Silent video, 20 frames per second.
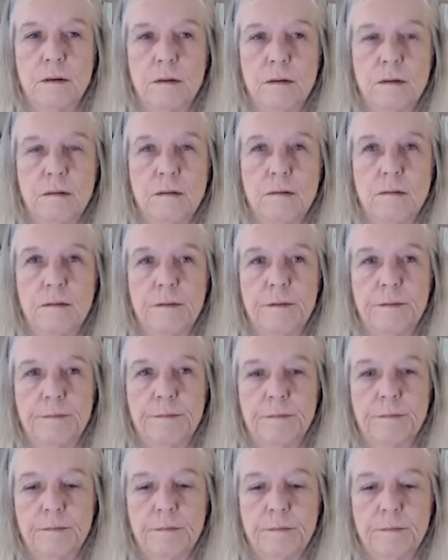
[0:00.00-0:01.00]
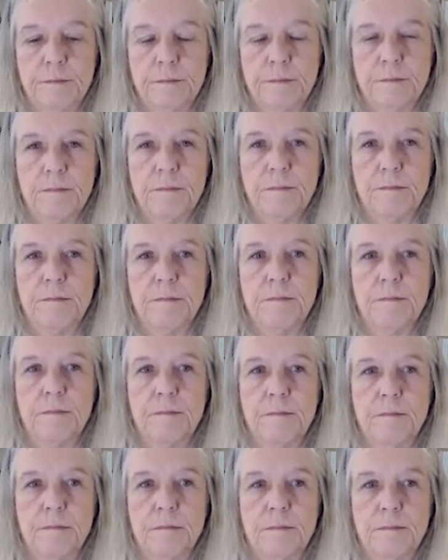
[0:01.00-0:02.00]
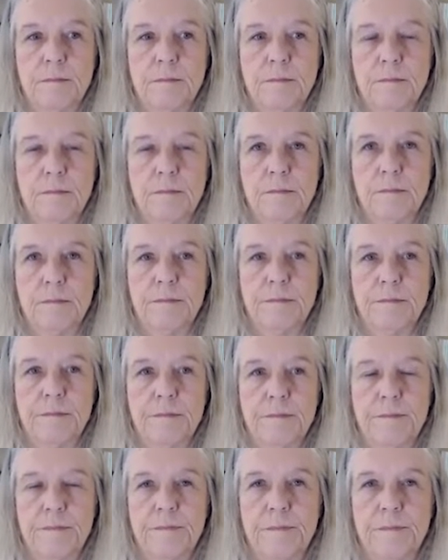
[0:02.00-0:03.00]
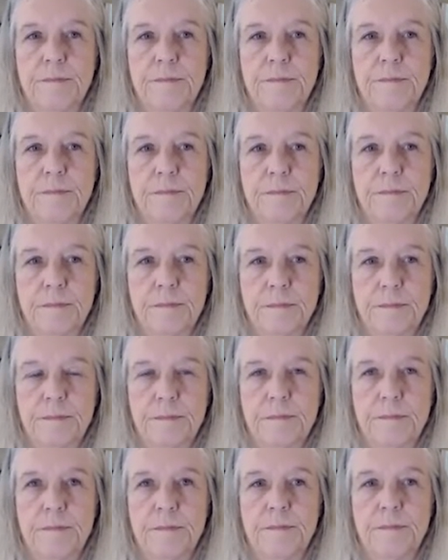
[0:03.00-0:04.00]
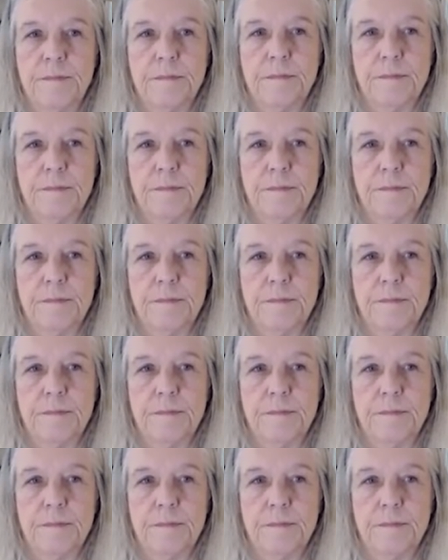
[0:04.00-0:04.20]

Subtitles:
(not speaking)